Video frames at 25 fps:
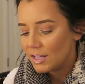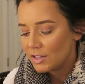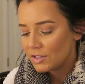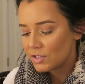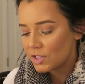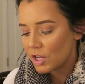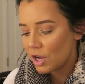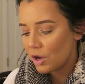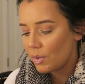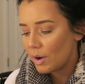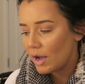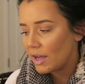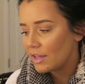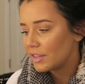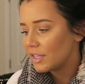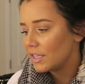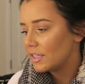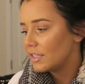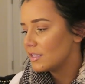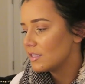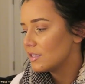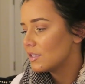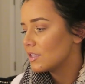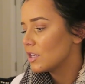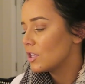So I think
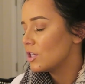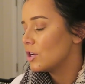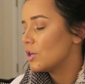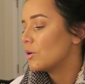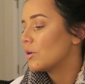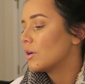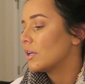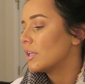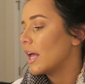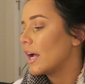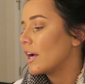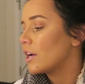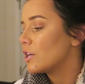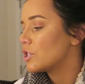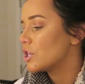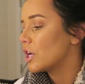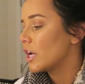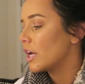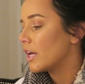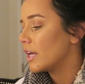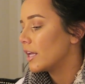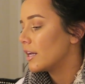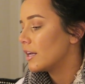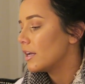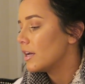this is a new
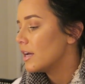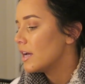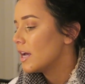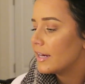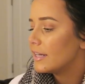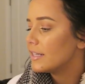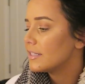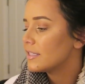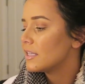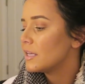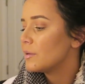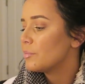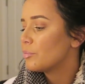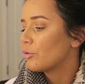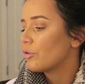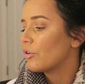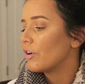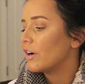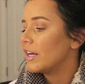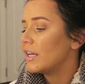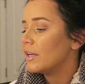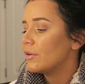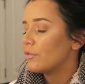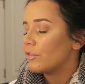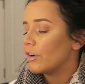collection. It is the
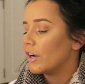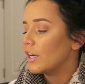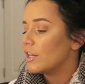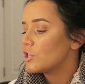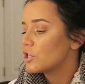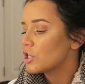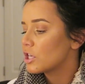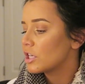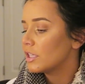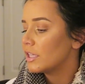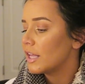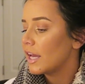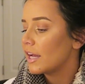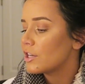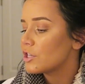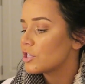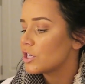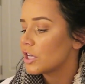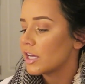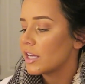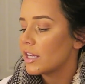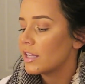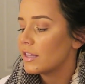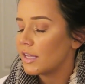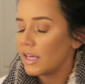Pretty Rich
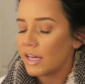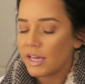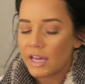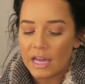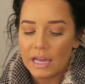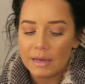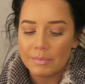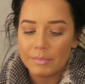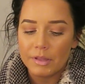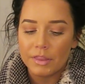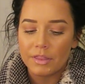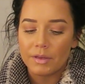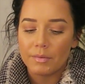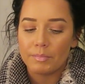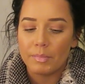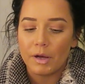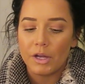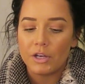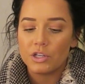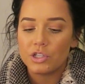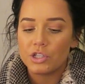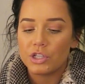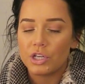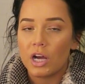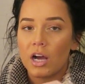collection. They came with a
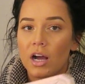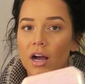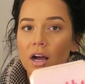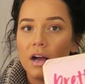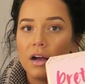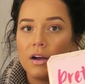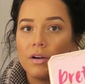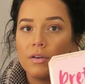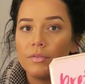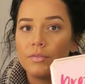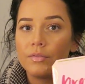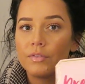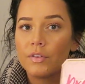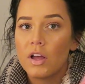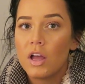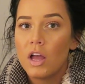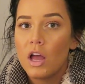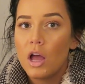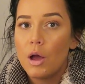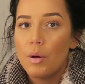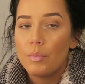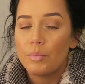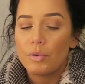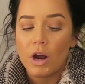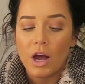bunch of
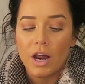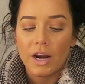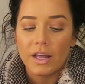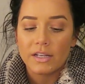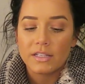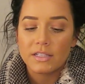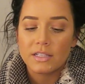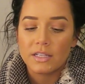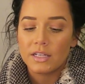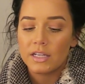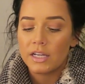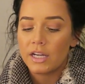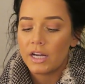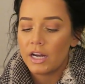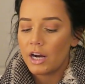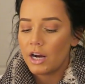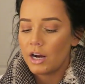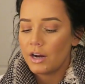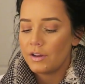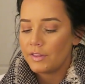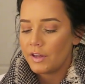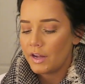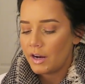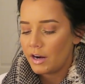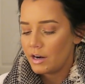products in
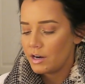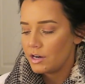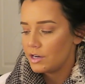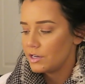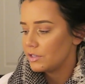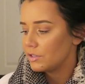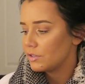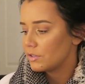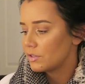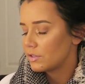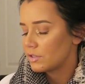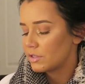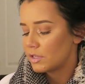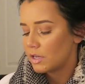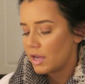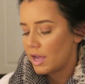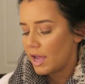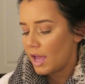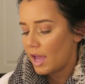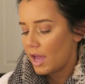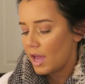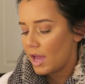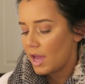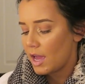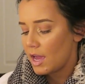here. There's
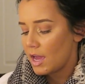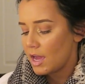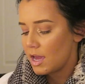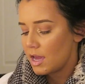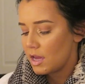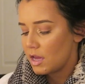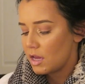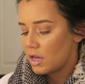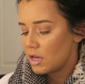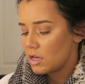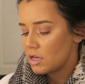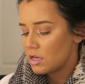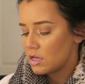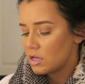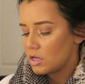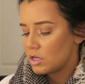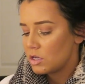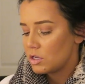a, if